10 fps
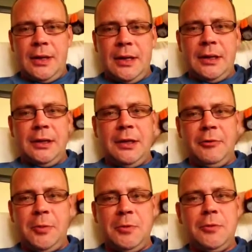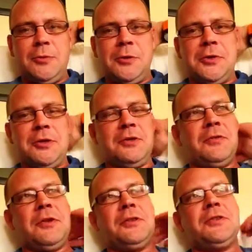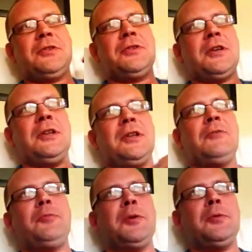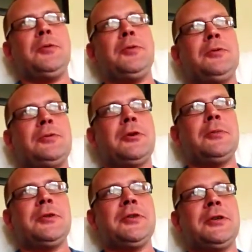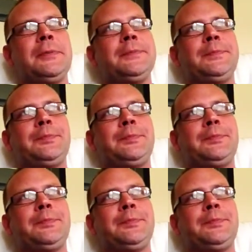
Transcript: I love people watching these videos. I love people commenting.